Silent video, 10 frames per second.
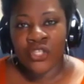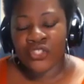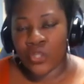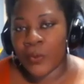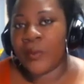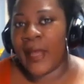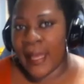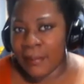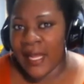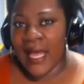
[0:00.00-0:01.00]
So we were
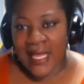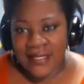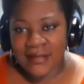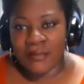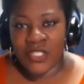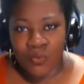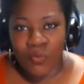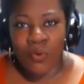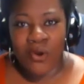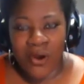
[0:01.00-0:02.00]
able to ask much
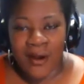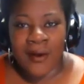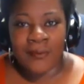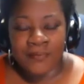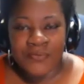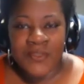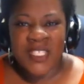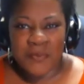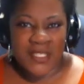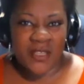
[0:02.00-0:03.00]
more
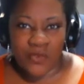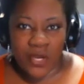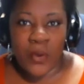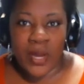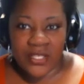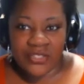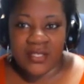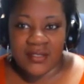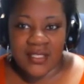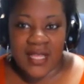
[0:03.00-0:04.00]
specific
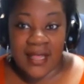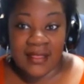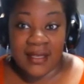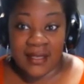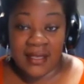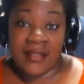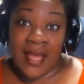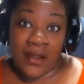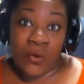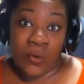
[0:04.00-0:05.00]
questions, I think, in
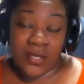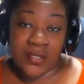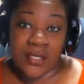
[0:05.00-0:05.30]
that course,